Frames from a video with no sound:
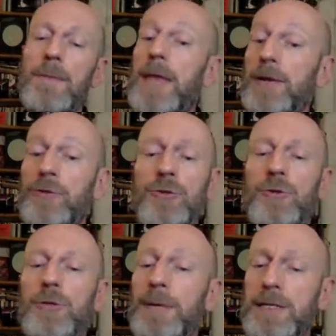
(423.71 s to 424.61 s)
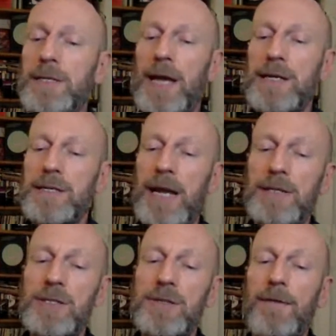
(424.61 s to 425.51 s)
then you could mitigate
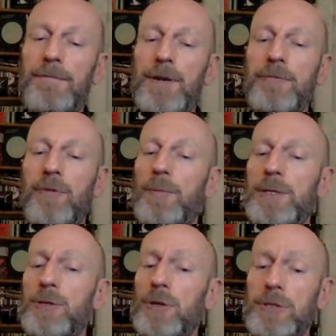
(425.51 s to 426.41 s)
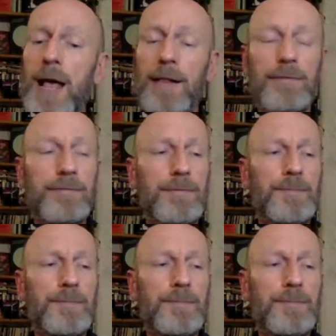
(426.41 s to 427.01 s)
against suffering from it yourself.